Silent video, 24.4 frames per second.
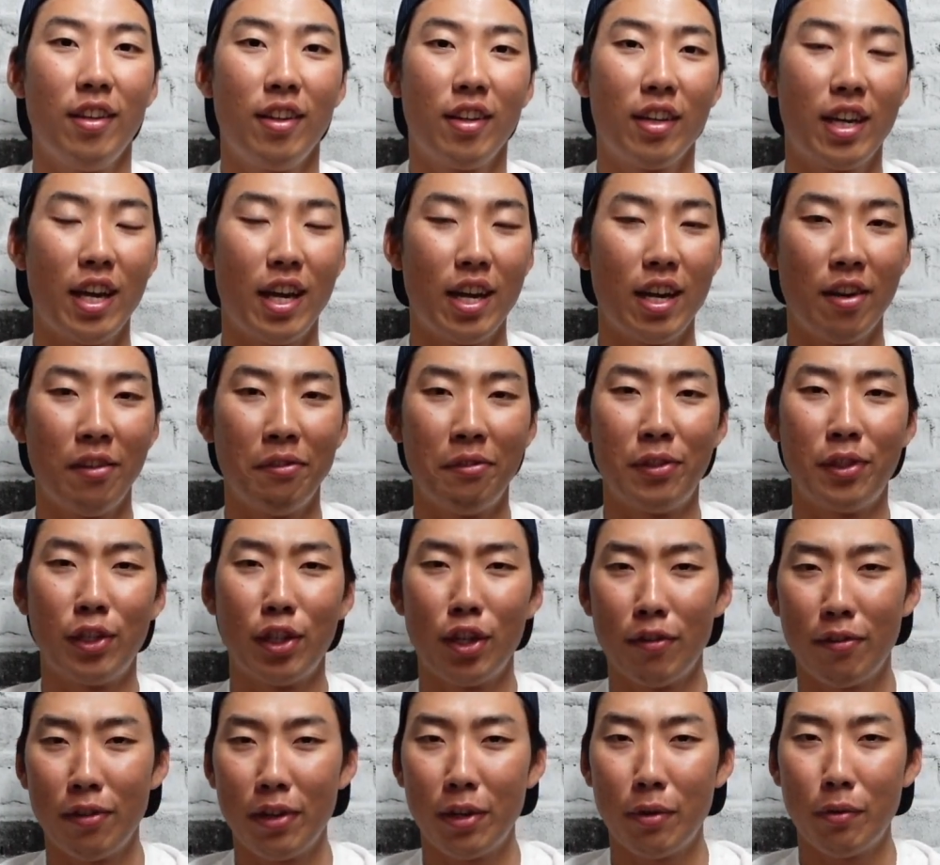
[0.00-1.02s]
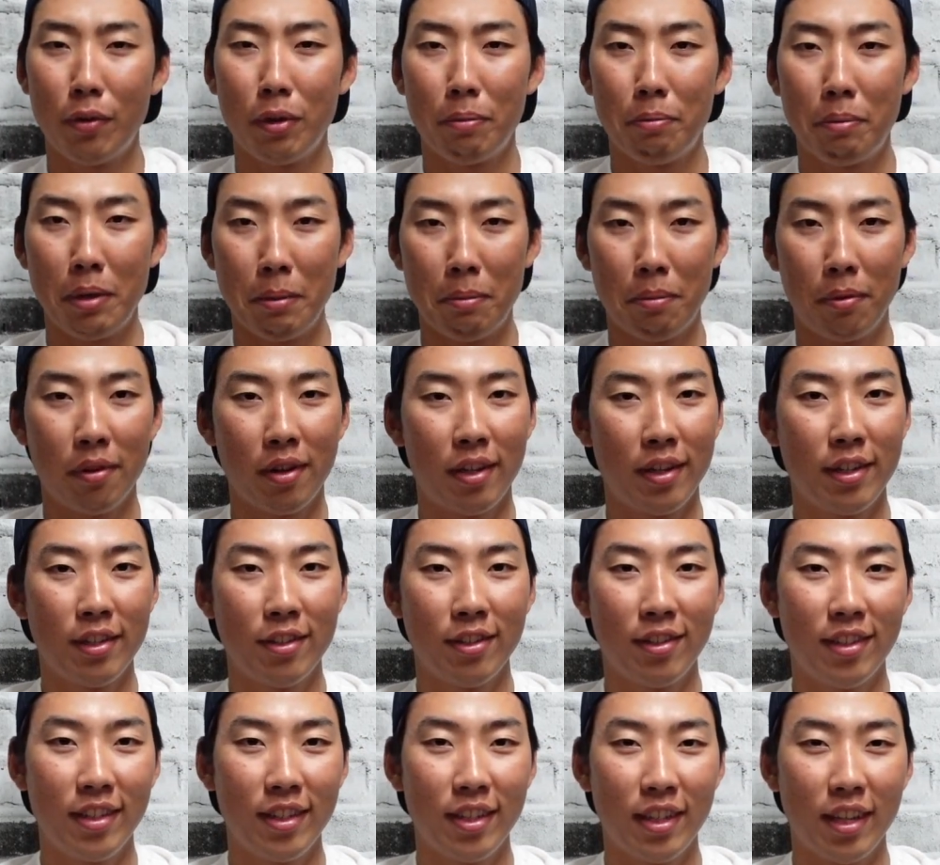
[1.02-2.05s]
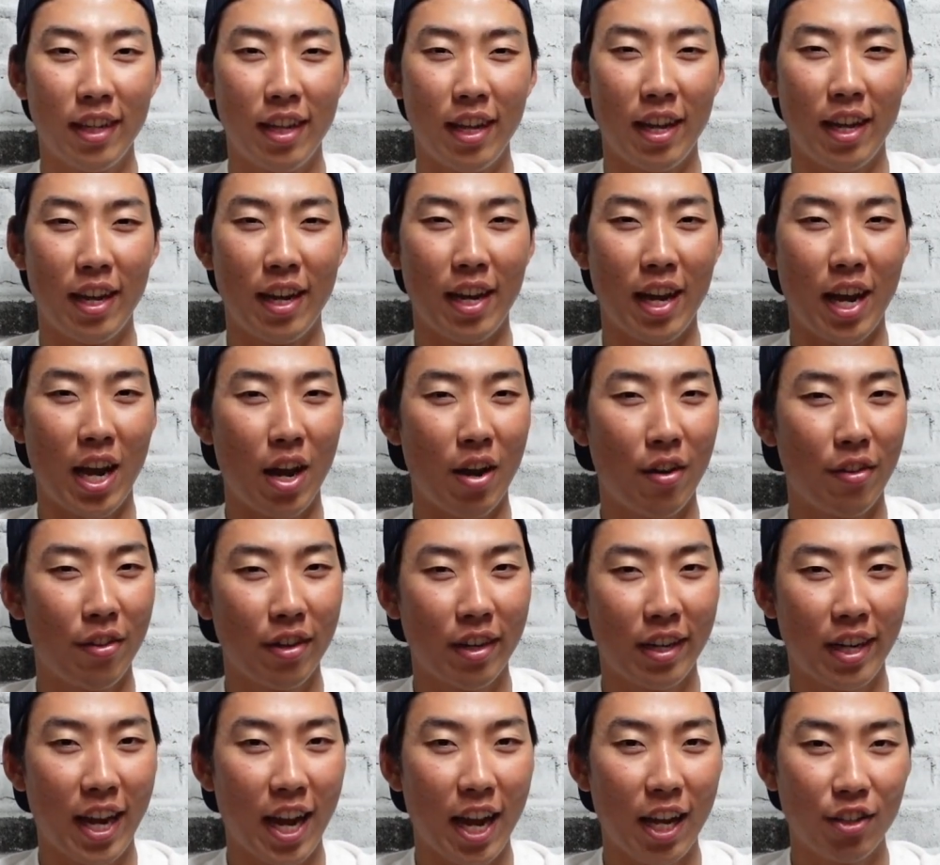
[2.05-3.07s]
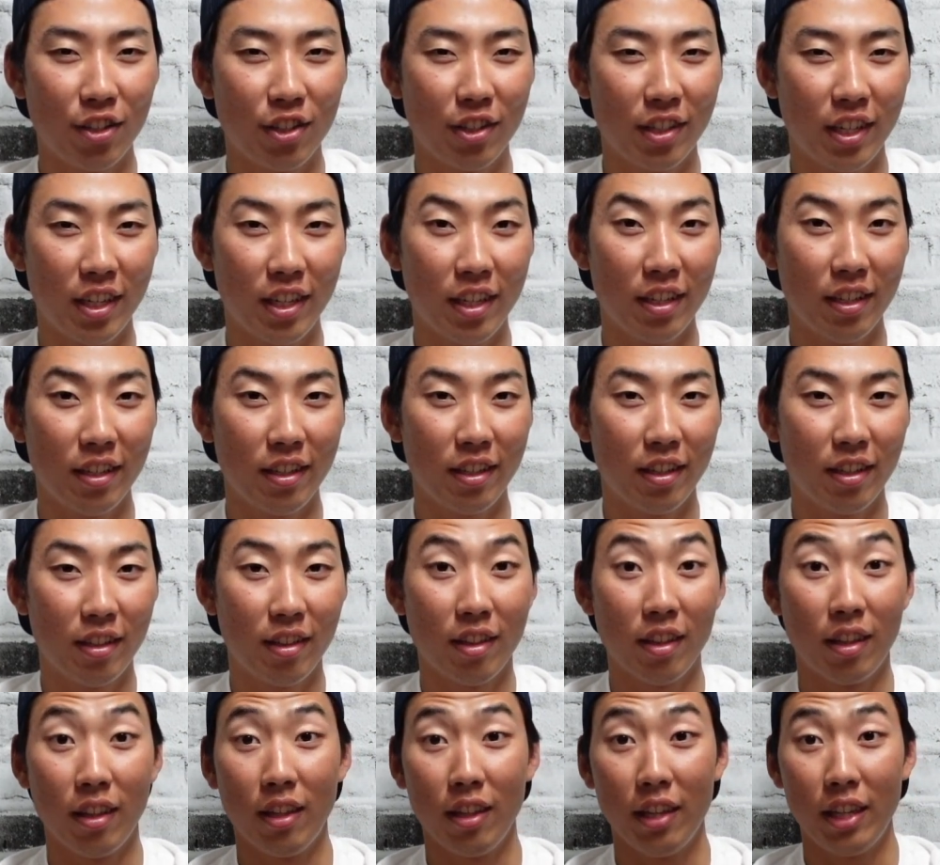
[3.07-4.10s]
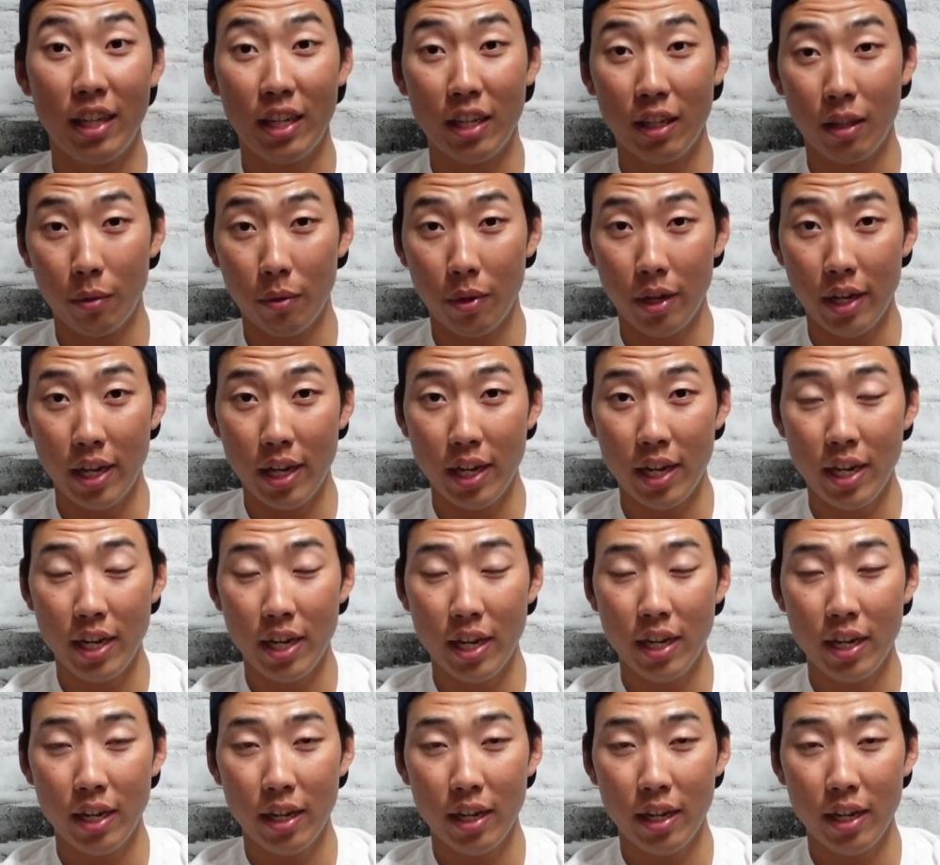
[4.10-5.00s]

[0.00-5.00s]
kind of observing what people are doing and how they're catching it the legal way,